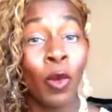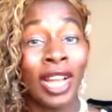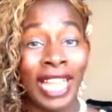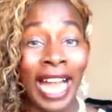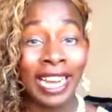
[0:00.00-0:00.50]

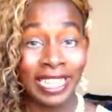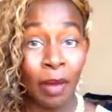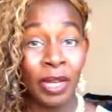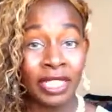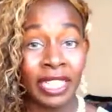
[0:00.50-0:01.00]
well
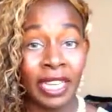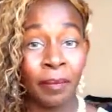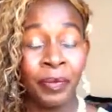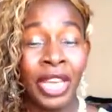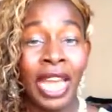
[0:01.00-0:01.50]
academically.
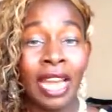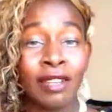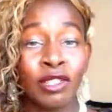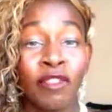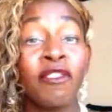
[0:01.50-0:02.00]

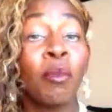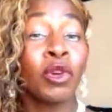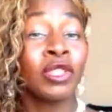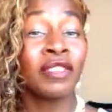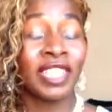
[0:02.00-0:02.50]
And so for
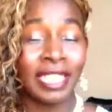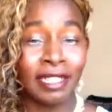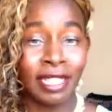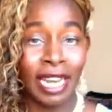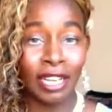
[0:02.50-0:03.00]
most of us
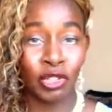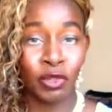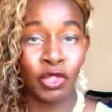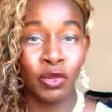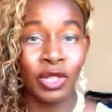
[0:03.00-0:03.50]
international
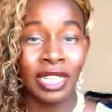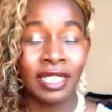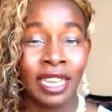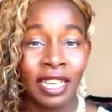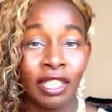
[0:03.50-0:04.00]

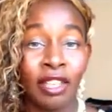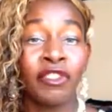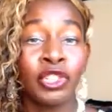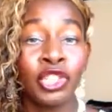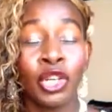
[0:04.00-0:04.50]
students, the
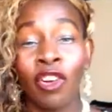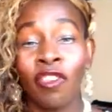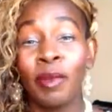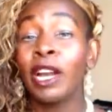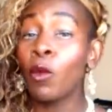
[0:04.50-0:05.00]
virtue
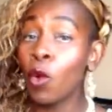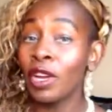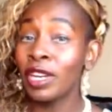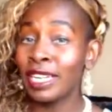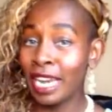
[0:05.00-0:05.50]
of being
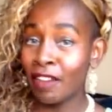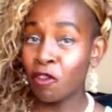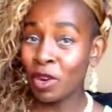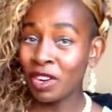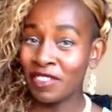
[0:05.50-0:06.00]
awarded an
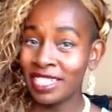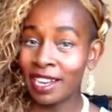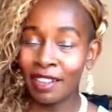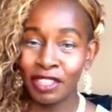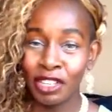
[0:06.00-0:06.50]
F1 visa
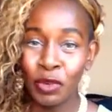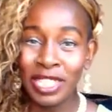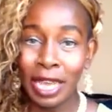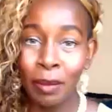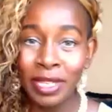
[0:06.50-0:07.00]
at the
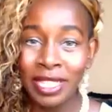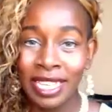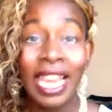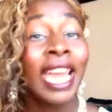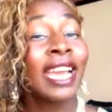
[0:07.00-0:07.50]
US
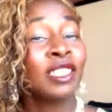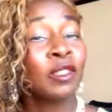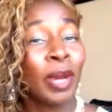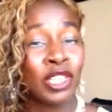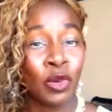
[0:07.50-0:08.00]
Embassy is
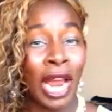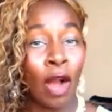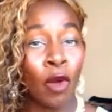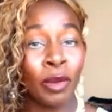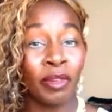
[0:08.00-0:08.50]
based on
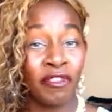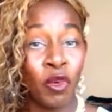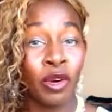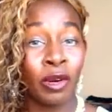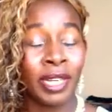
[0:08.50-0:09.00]
how we
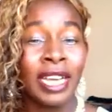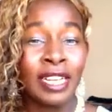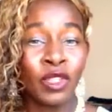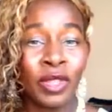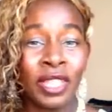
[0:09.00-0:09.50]
performed.
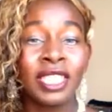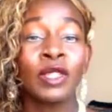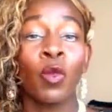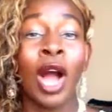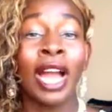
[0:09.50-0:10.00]
So this
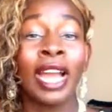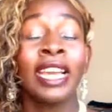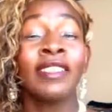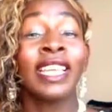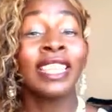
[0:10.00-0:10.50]
is why
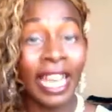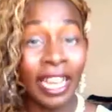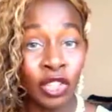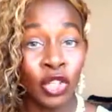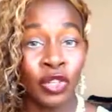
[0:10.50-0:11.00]
the
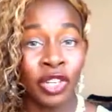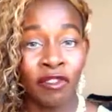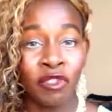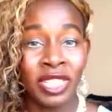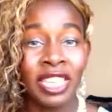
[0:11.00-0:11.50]
likelihood
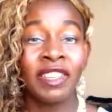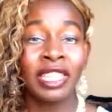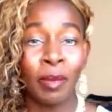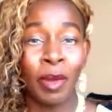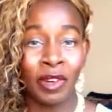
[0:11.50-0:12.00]
of receiving
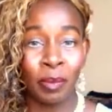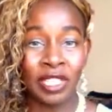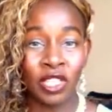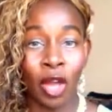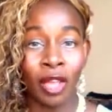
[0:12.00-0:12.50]
the
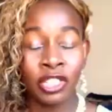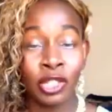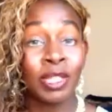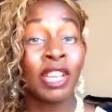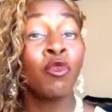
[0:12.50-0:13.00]
merit-based
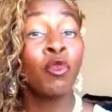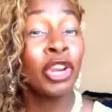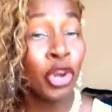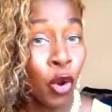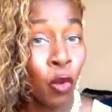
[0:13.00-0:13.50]
scholarships, if we
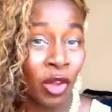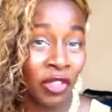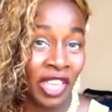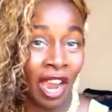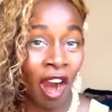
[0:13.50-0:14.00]
know
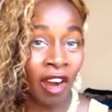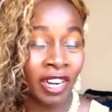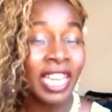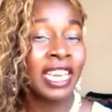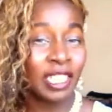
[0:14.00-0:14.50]
what they are,
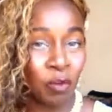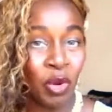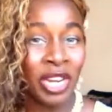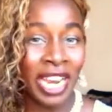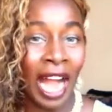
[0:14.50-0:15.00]
is
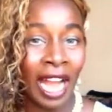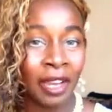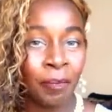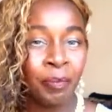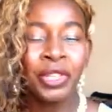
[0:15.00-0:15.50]
pretty high.
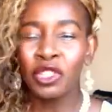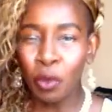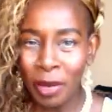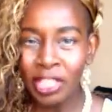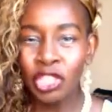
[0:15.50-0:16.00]

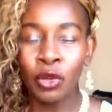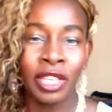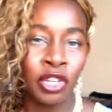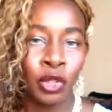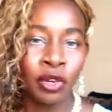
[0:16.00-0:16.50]
So make sure
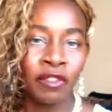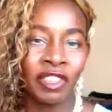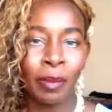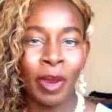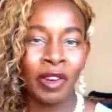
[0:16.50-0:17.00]
that you look for
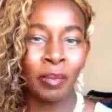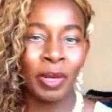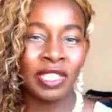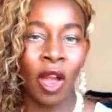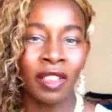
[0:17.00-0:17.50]
the
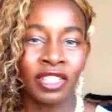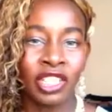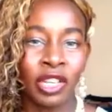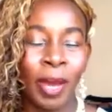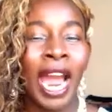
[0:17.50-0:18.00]
merit-based
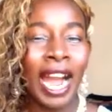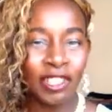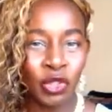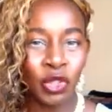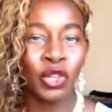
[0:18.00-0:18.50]
scholarship
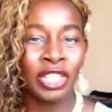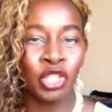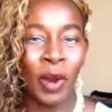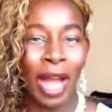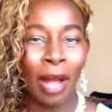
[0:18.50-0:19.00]
as you look
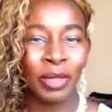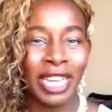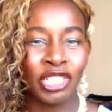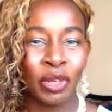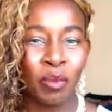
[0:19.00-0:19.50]
into your
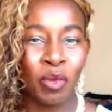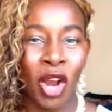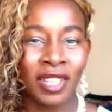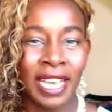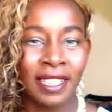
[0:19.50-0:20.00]
application
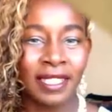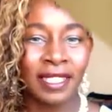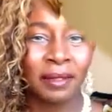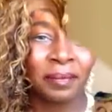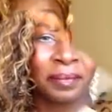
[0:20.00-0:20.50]
process.
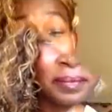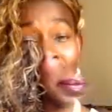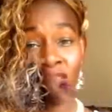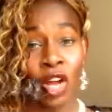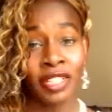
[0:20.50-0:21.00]

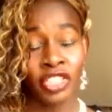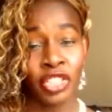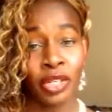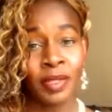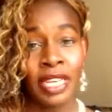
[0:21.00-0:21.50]
Need-based
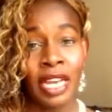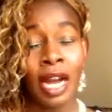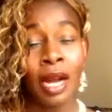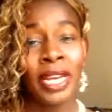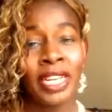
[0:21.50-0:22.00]
scholarships
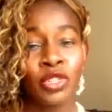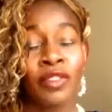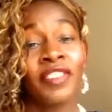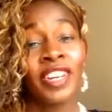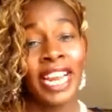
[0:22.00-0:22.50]
are based
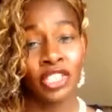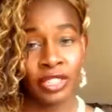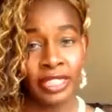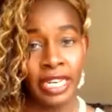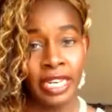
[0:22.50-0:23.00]
on
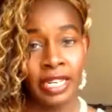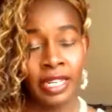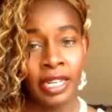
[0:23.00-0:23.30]
financial need.